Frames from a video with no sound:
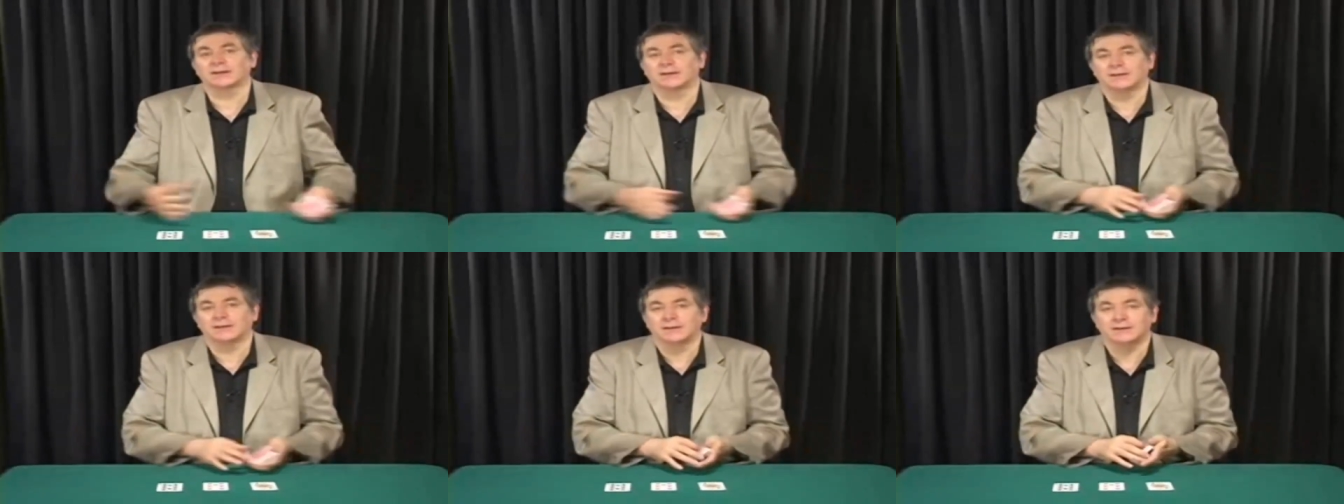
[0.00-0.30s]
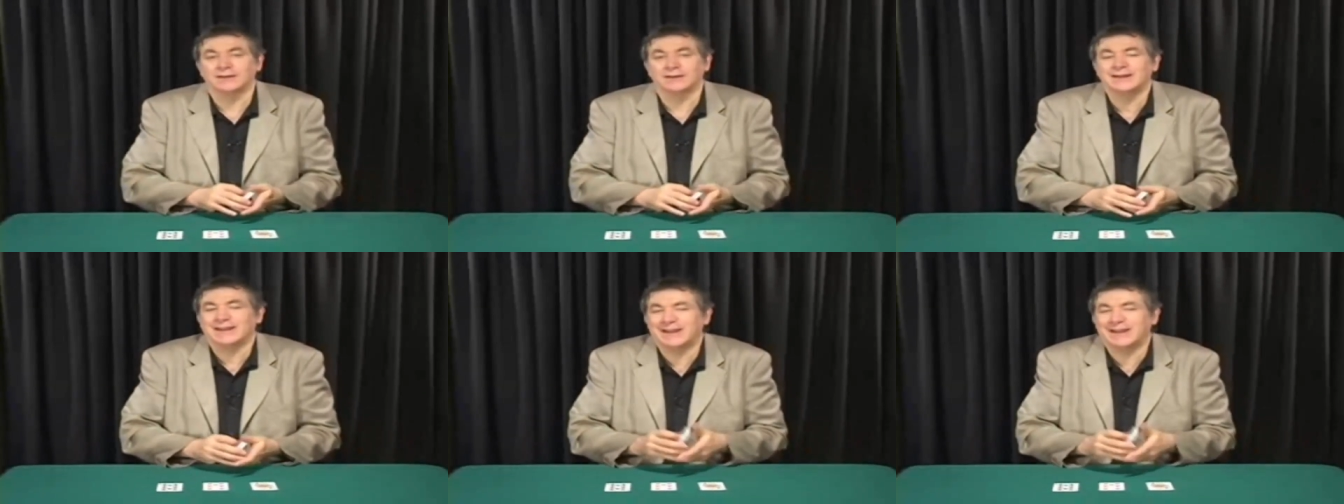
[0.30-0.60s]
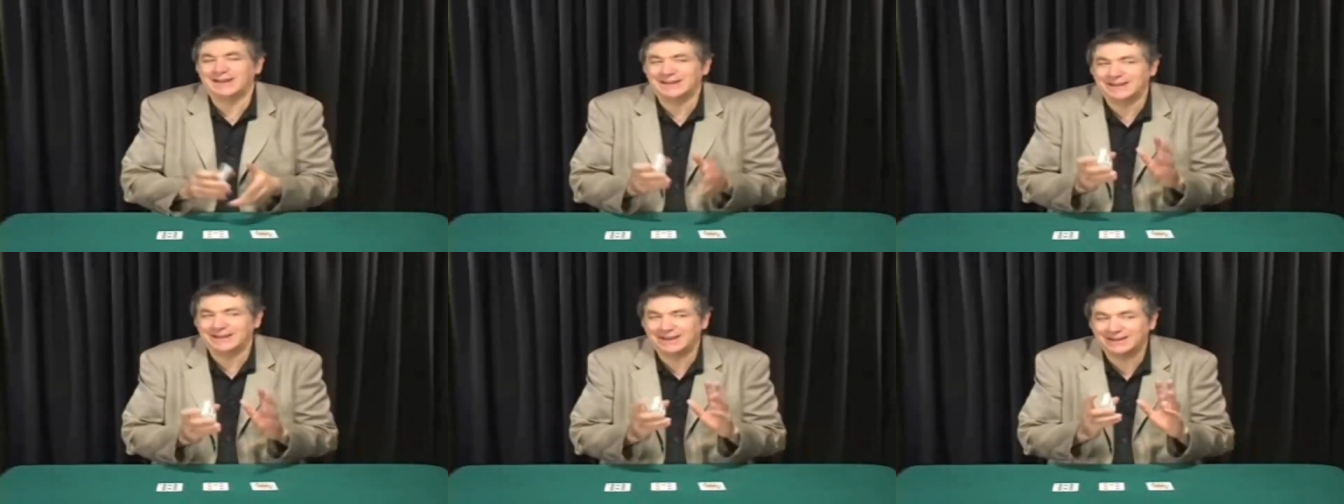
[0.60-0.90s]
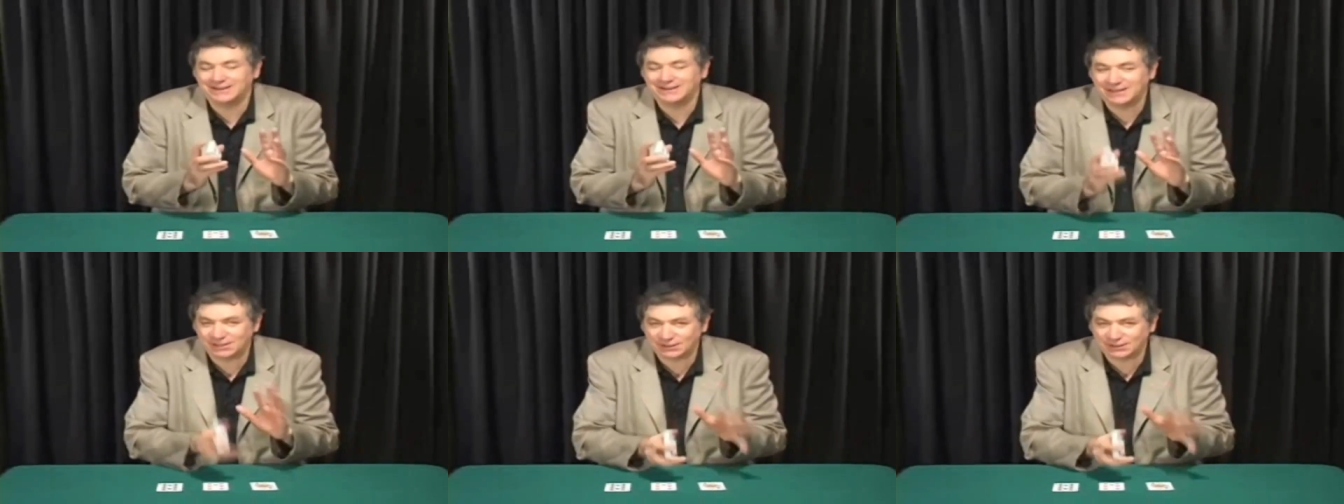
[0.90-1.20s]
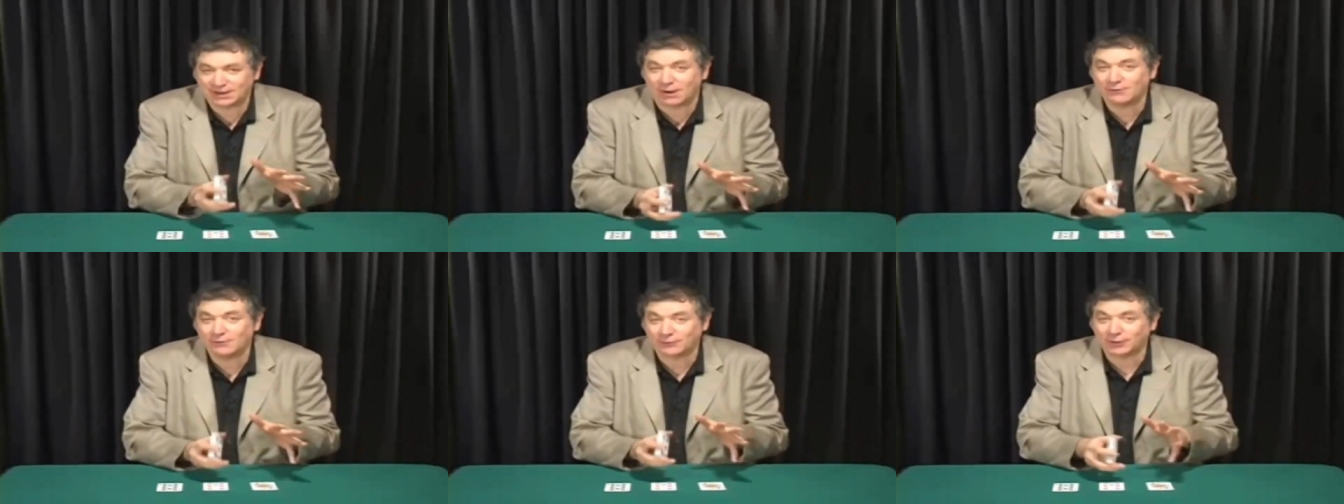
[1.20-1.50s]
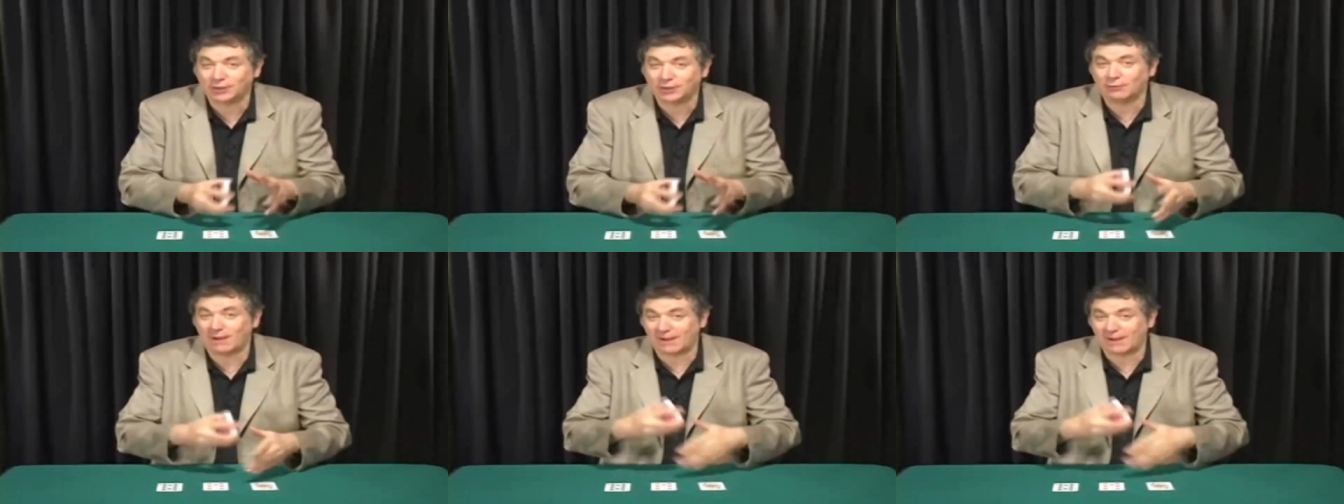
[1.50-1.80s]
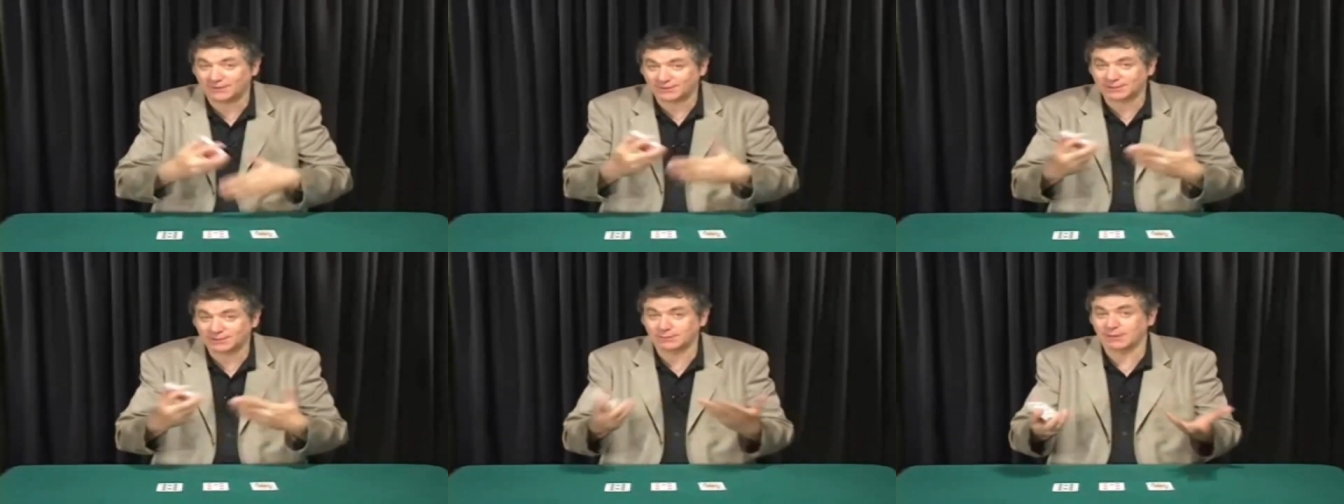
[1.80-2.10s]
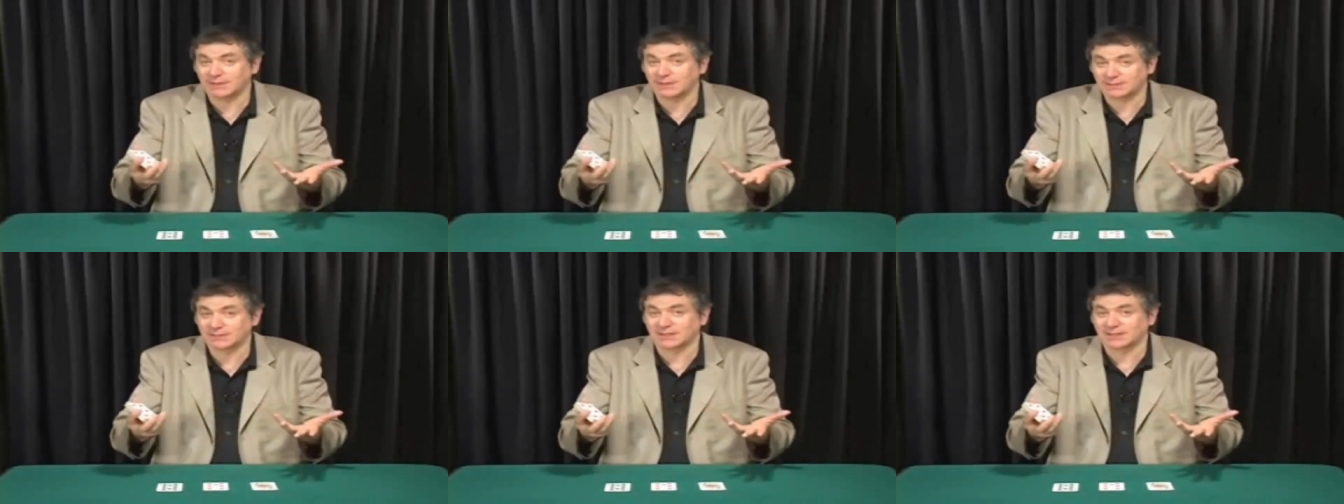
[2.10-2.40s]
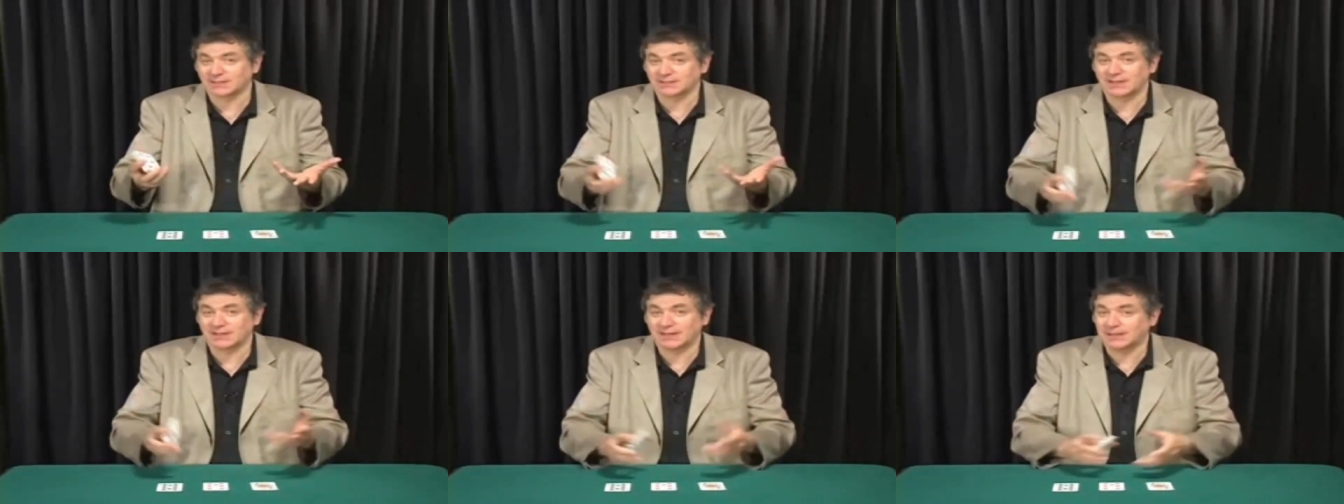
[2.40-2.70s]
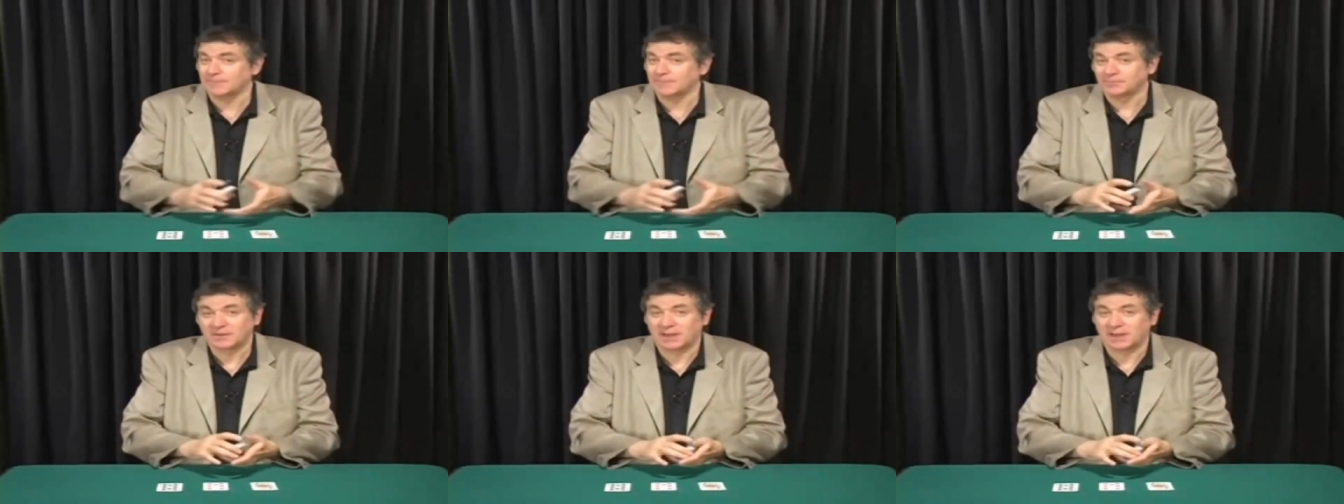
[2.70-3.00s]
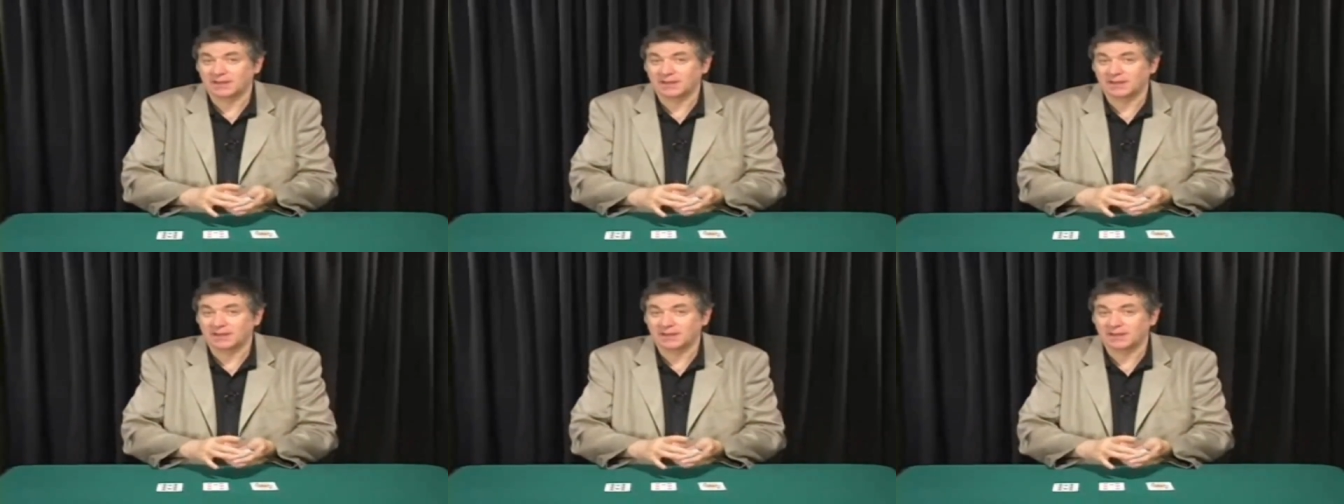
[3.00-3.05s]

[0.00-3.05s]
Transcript: Uh, in, in, in, this country, you have Sweet 16.